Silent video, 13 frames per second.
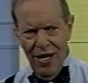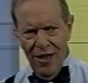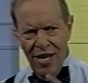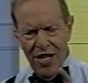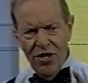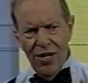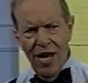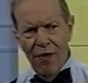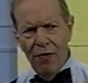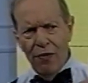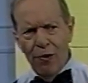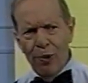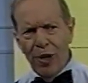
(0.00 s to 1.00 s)
they should have
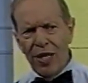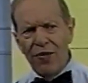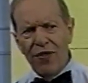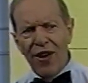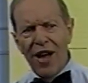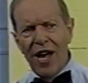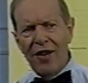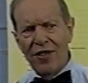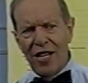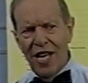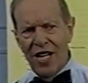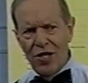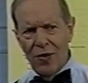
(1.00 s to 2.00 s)
45
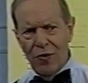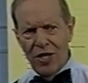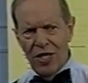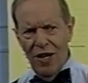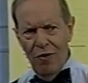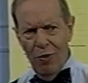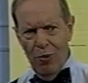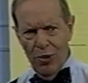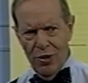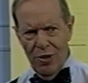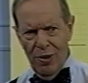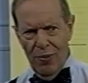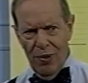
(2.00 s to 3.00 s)
days of
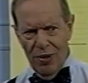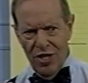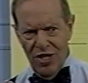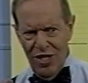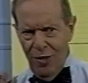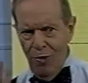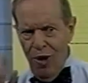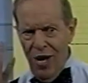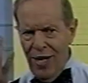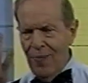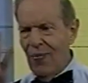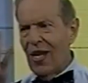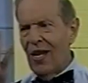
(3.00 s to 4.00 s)
receivables in the books. You see why?